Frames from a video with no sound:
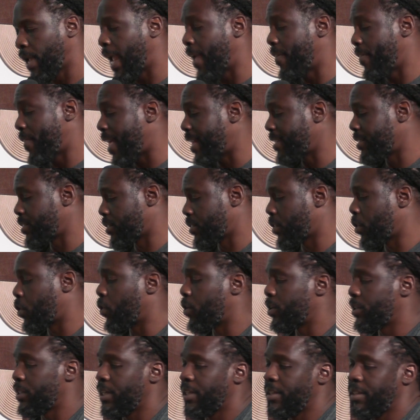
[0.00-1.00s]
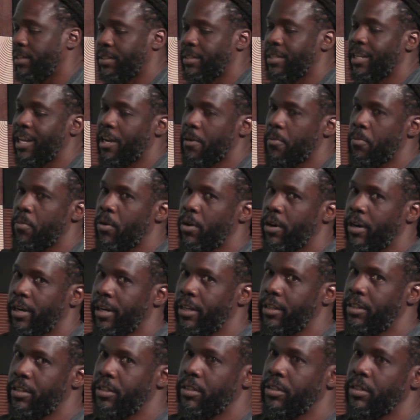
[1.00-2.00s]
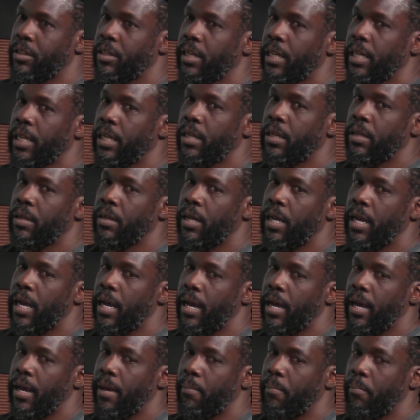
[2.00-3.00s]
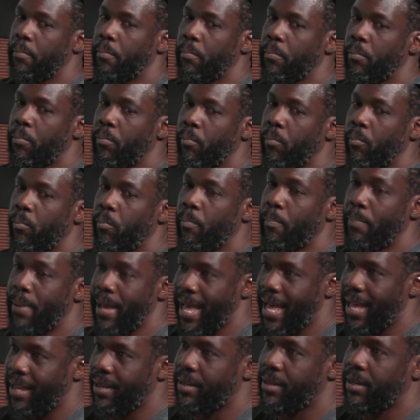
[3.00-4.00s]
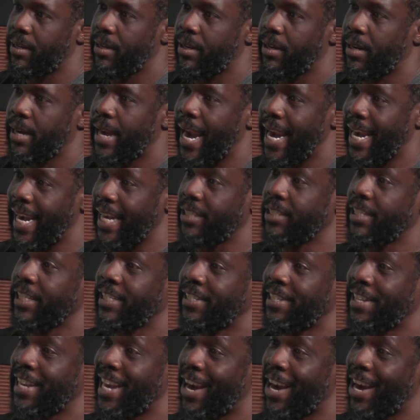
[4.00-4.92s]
And that's currently the stock market's uh, bet and at least the